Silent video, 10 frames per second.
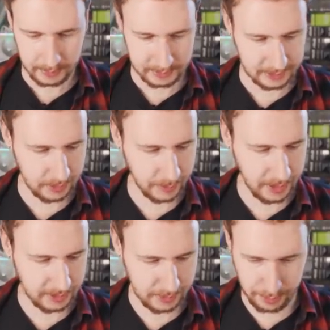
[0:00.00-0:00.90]
still we
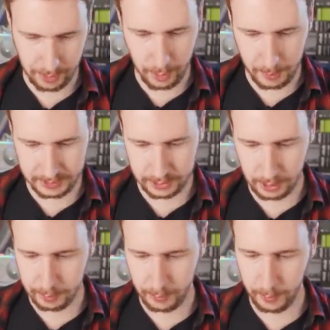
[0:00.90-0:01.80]
got Ethereum at
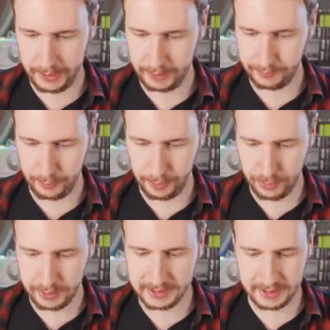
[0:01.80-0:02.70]
top with
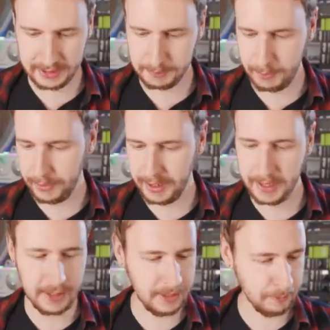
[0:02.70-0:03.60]
43 cents per
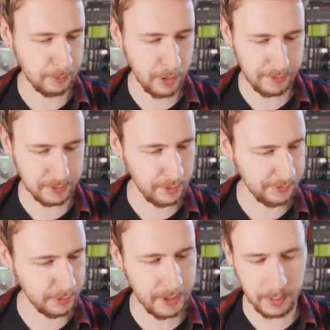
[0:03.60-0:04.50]
day in profit
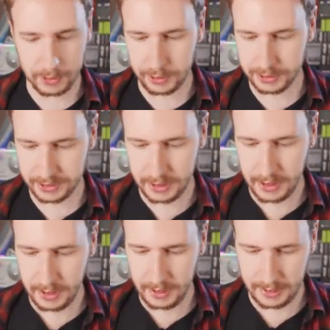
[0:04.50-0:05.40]
after power cost.
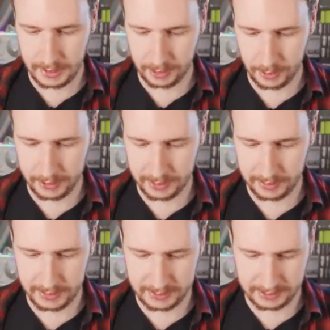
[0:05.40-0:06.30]
And going down
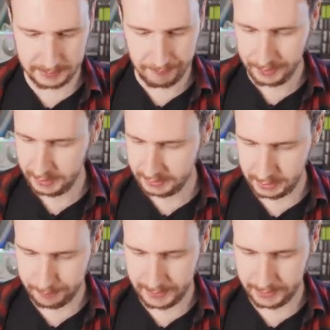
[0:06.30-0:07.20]
the list,
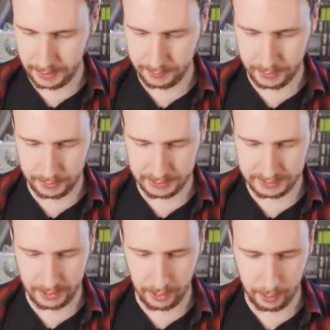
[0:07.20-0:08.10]
still plenty of coins
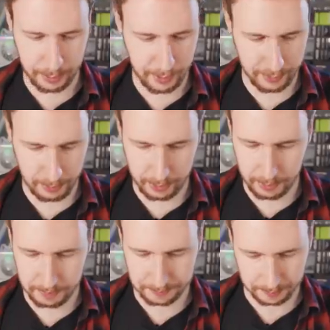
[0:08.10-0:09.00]
that are
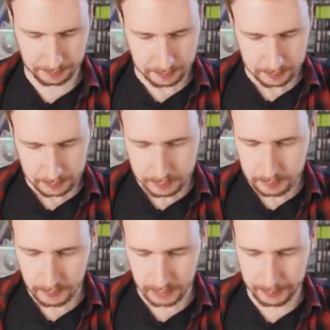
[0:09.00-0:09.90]
profitable,
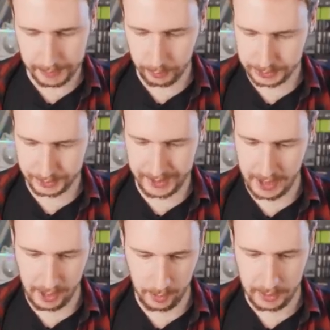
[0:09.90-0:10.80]
but also
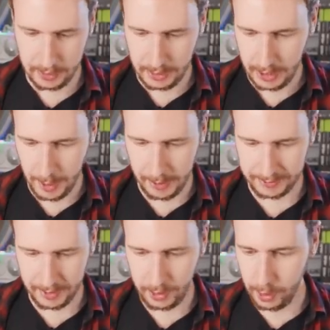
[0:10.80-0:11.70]
now
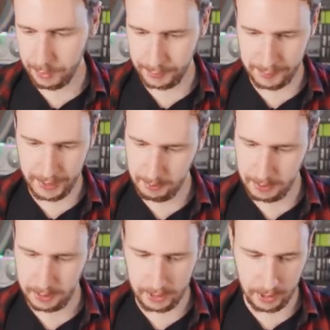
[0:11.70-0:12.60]
about half of
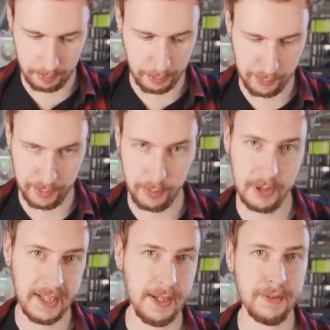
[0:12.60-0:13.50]
them
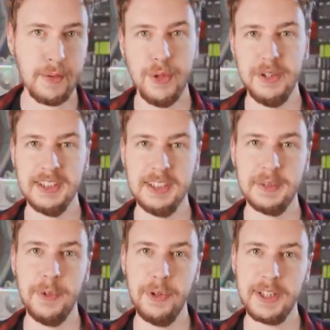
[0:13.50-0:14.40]
unprofitable at 30 cents
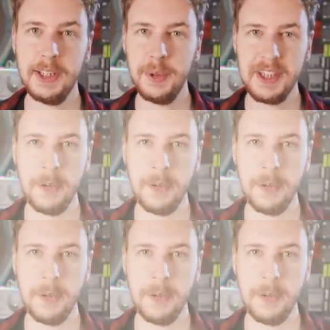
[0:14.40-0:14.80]
per kilowatt